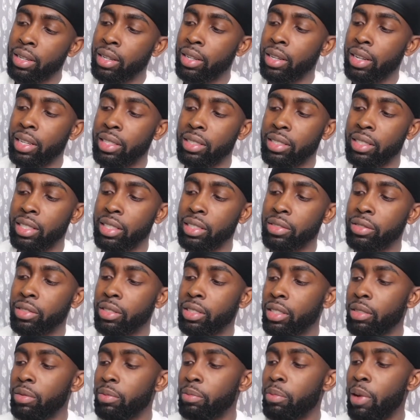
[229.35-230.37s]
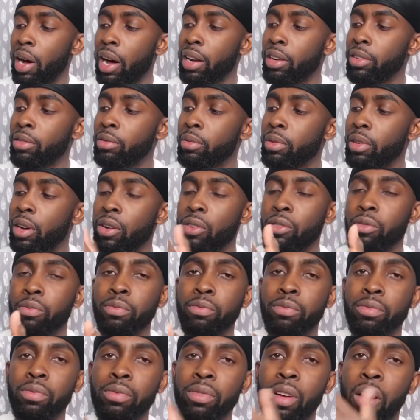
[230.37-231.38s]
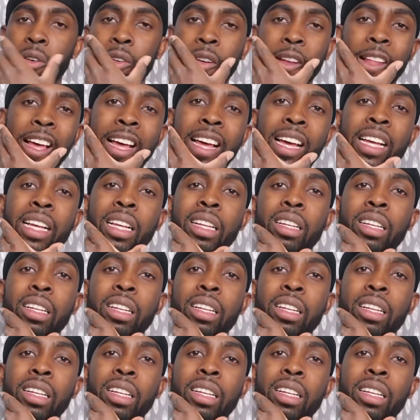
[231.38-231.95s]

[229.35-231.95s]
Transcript: that's different. The bottom online,